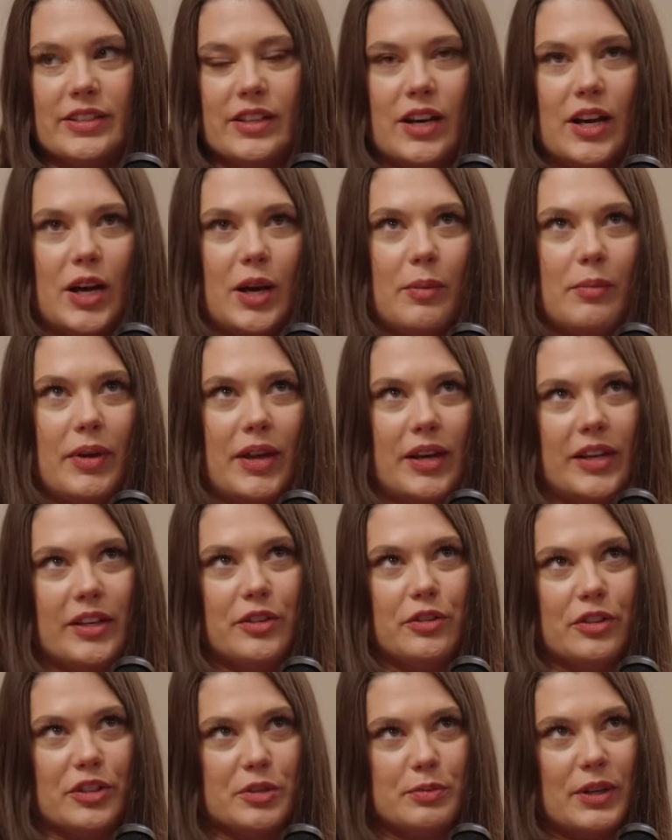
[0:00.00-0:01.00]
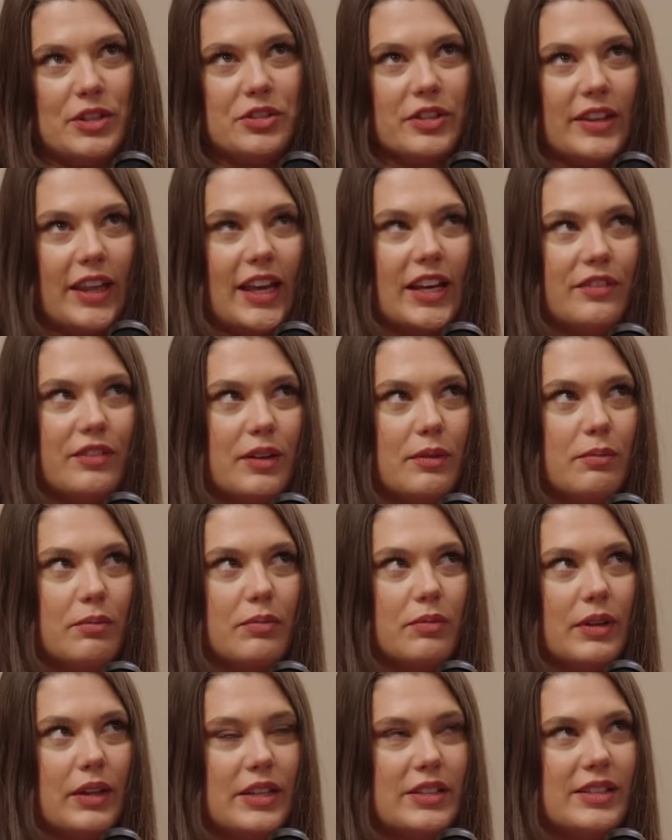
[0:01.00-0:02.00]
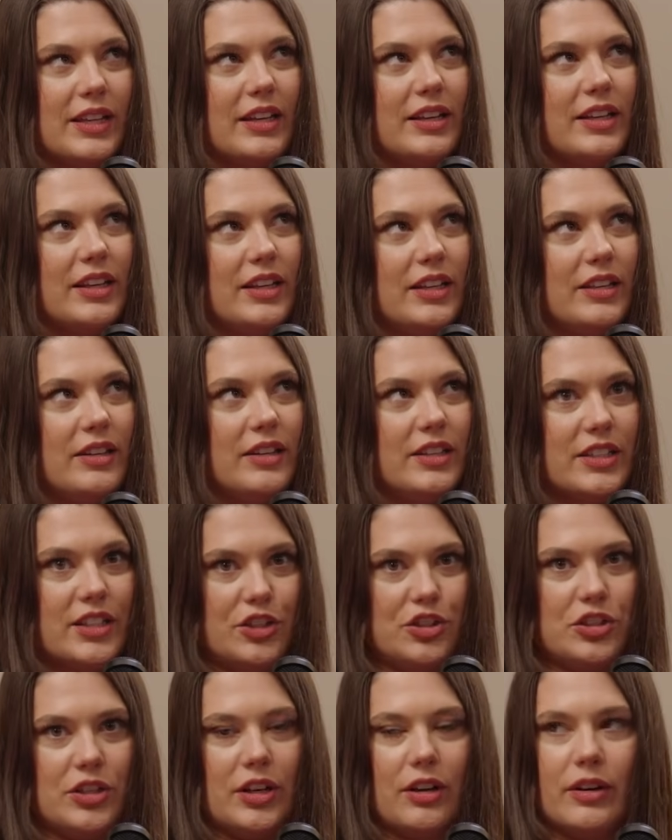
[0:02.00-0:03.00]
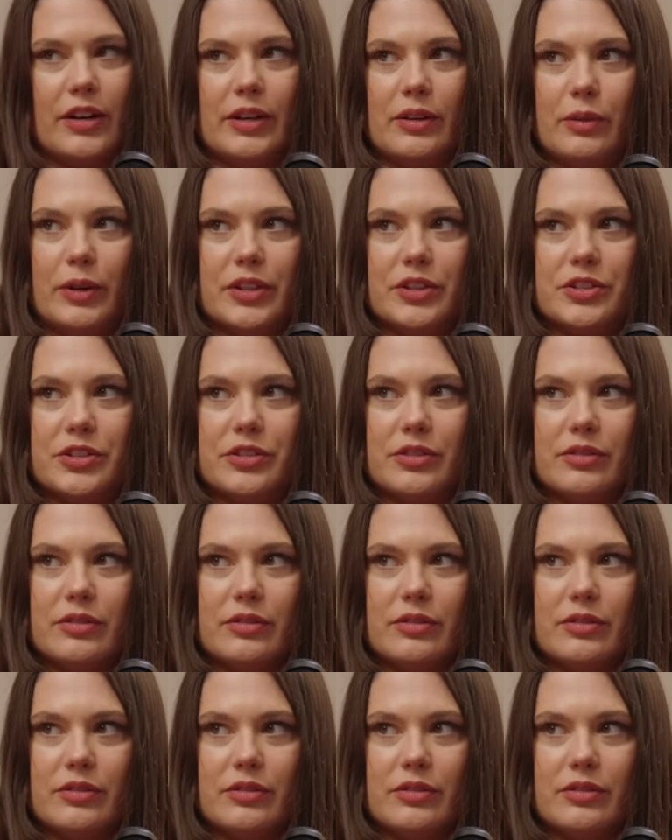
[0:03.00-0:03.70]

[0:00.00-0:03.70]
And you're especially that if it is then in the dictionary, which